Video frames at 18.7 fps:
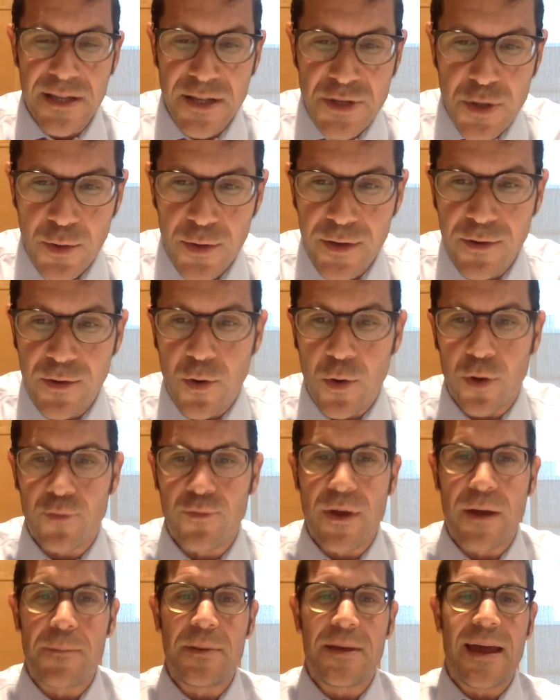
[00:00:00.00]
He's only called
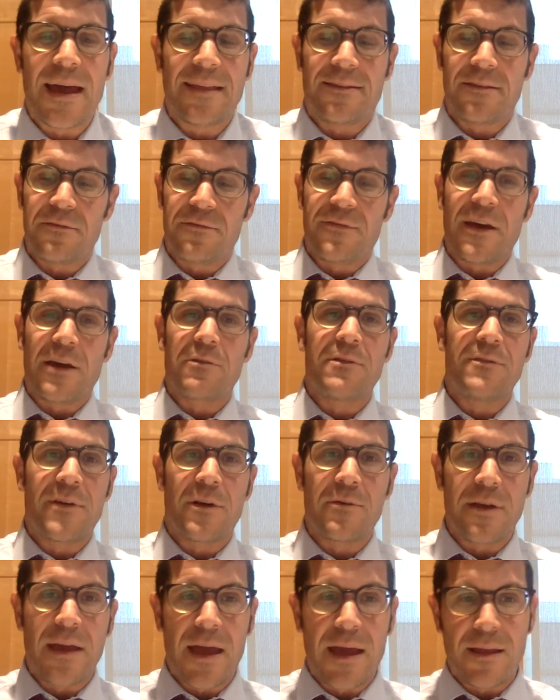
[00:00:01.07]
Rebbe at the very,
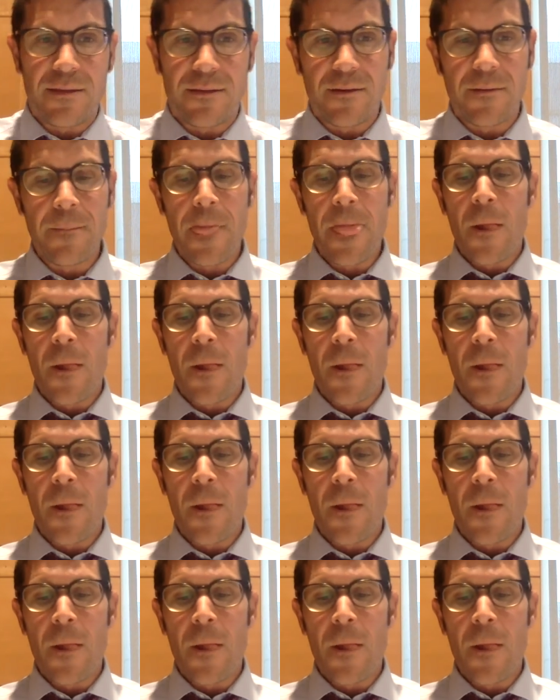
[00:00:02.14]
very end